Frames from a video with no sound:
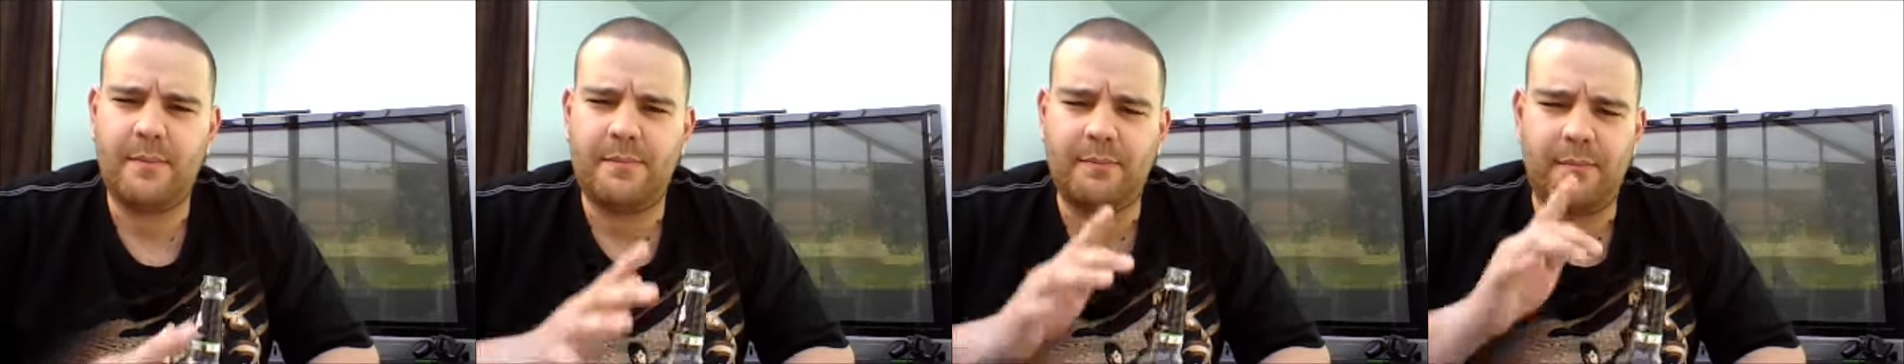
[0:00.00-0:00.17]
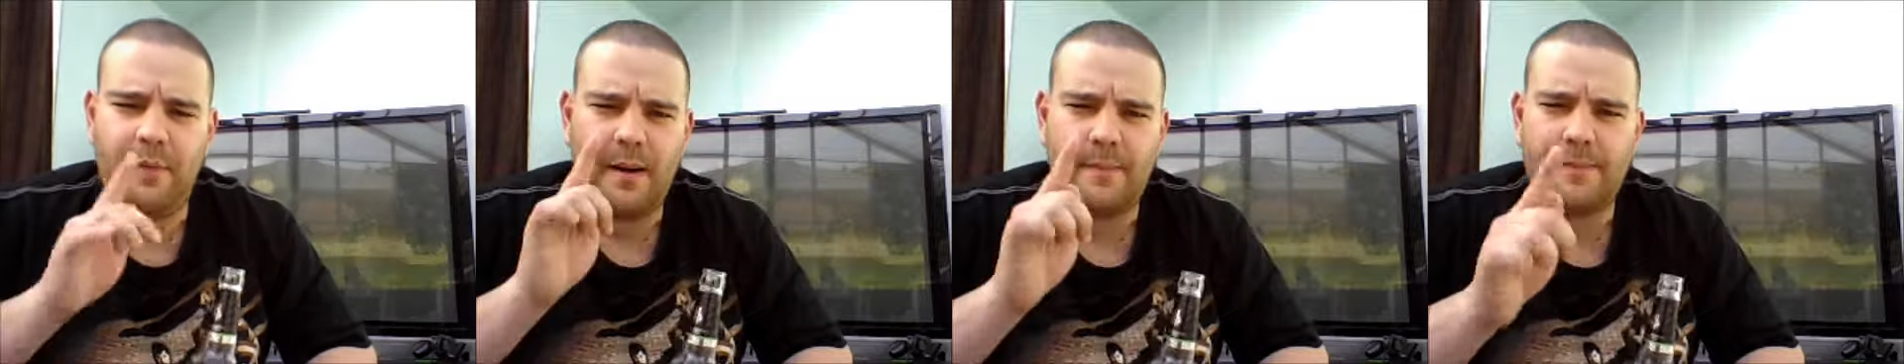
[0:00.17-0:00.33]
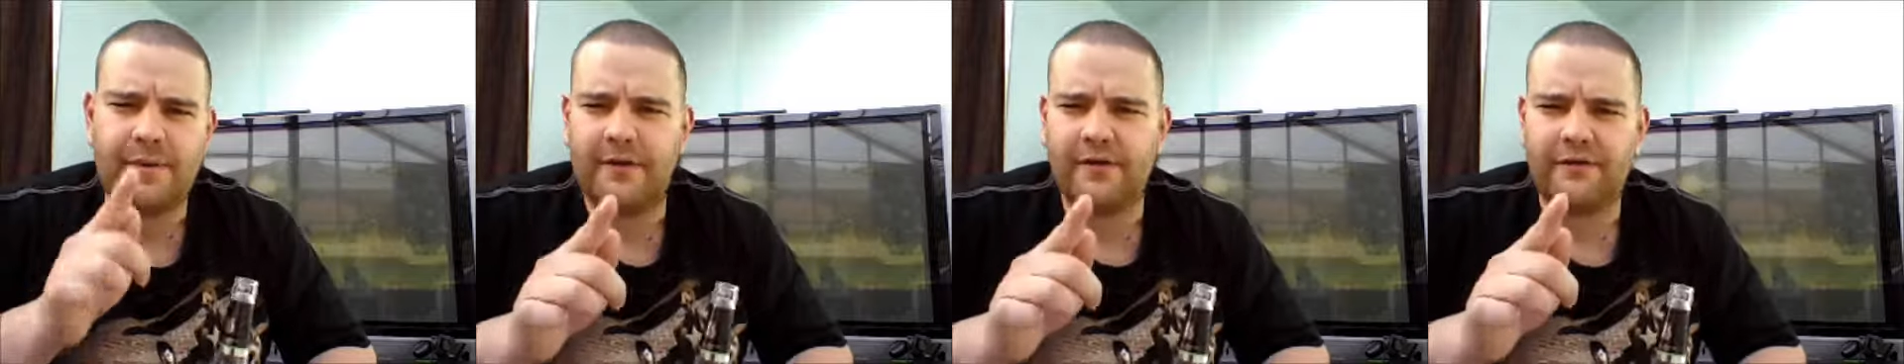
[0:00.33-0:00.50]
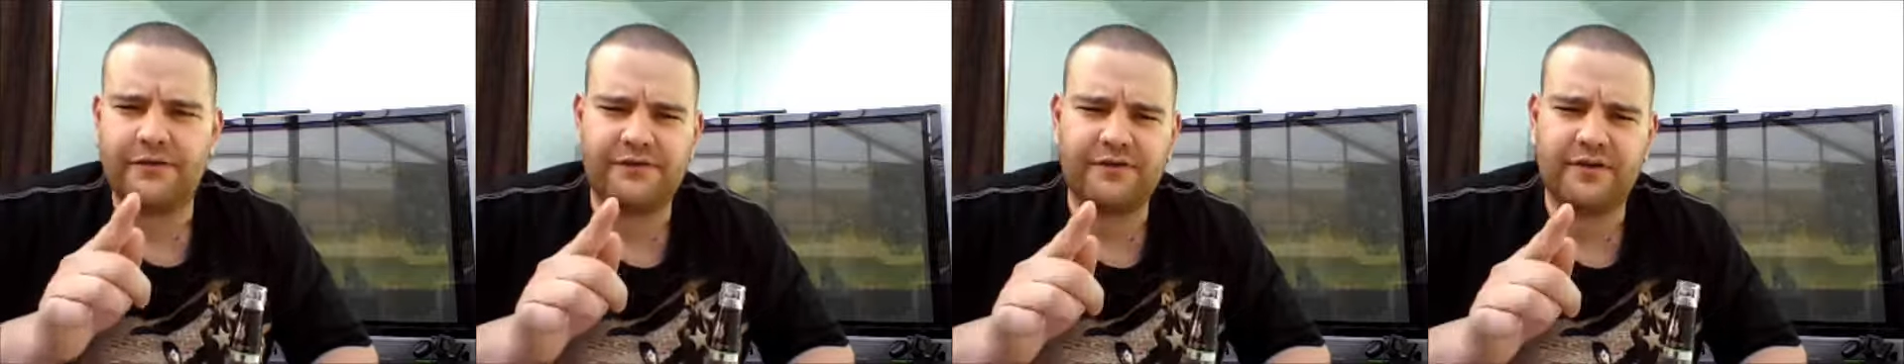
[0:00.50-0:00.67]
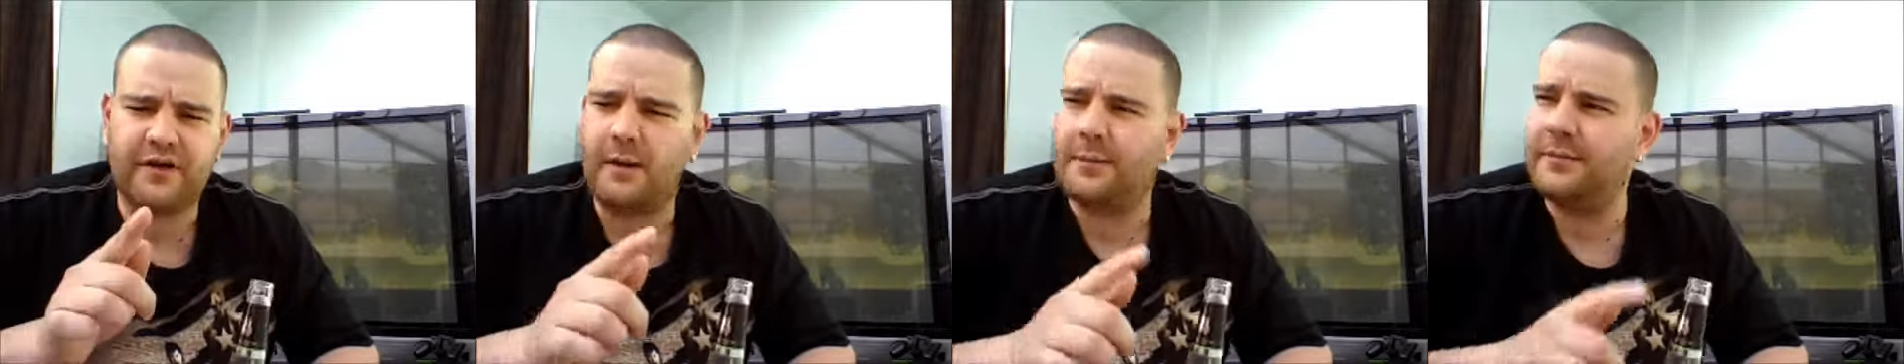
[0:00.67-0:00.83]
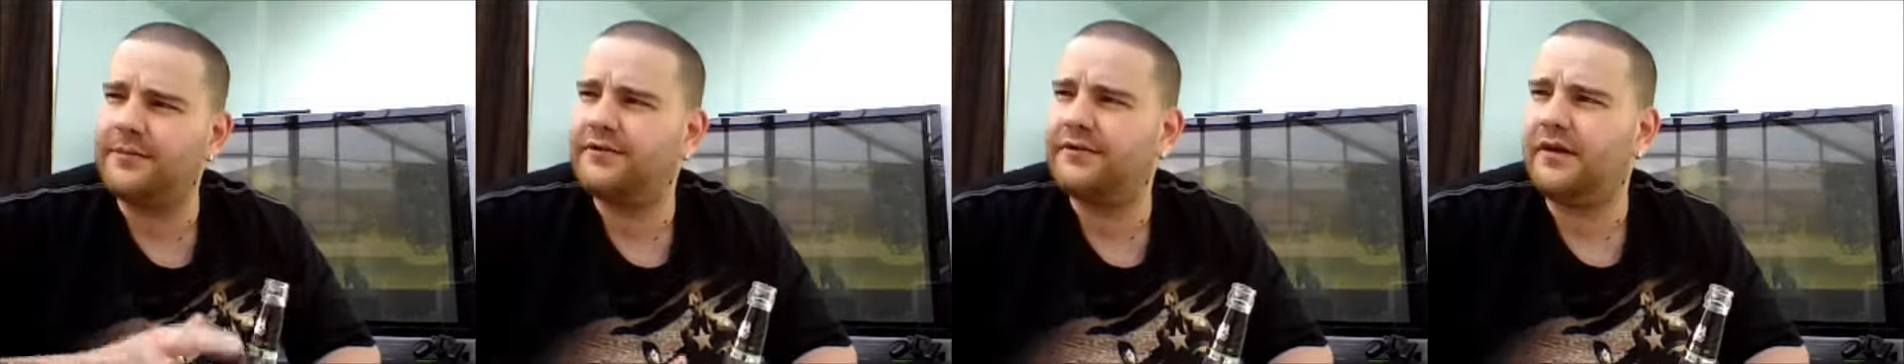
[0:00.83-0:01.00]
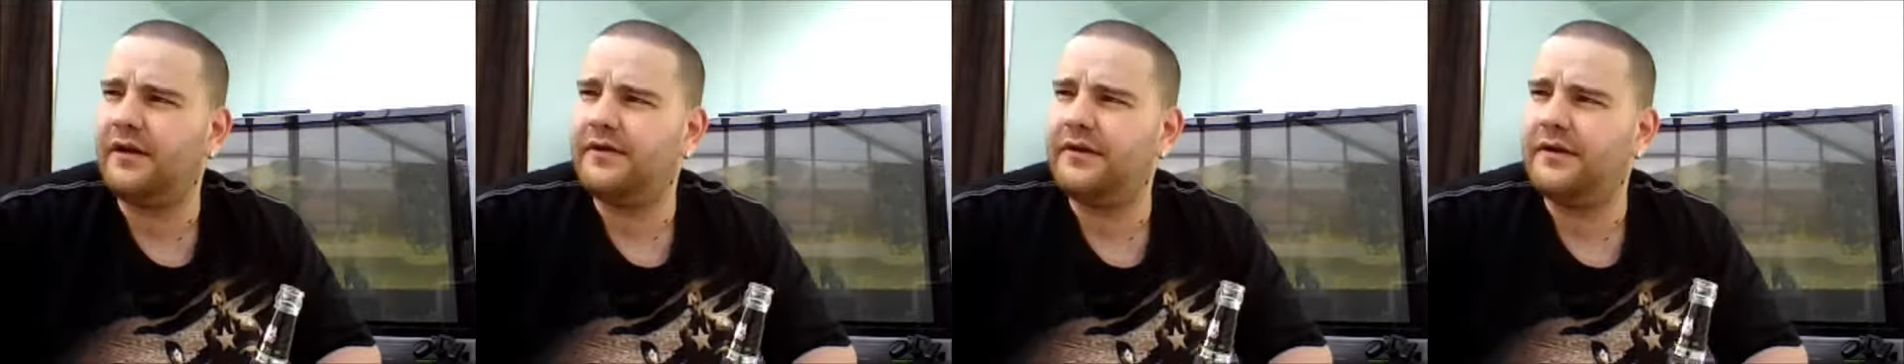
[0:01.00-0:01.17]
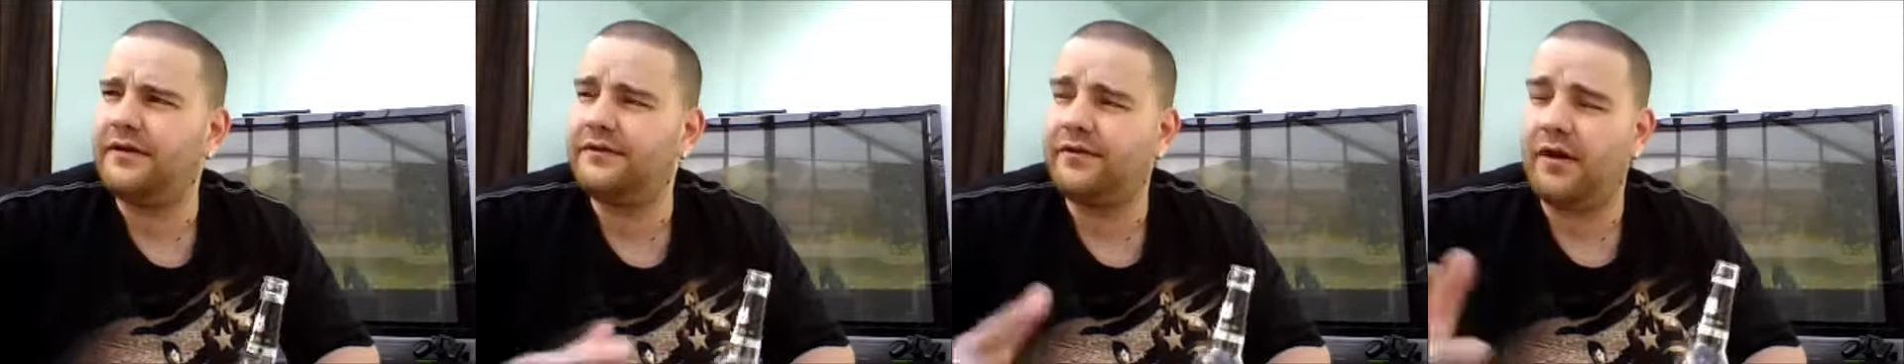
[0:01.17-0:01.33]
my parents are coming Sunday,